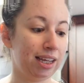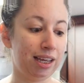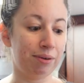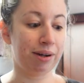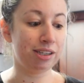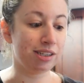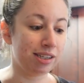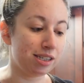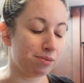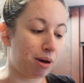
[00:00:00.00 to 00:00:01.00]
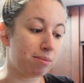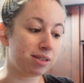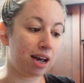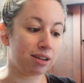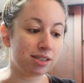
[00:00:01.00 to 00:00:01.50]
He went to his
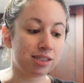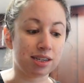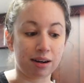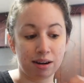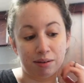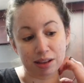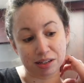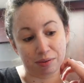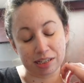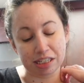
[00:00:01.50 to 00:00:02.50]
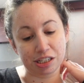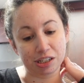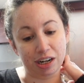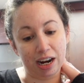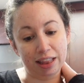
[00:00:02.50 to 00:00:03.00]
mom's house today with his one
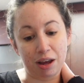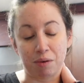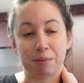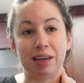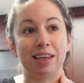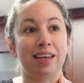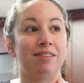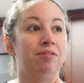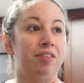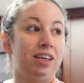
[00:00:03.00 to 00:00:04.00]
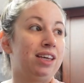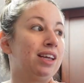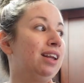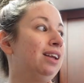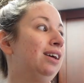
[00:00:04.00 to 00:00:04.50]
sister and they were making
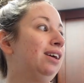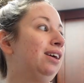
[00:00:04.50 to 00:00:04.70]
vegan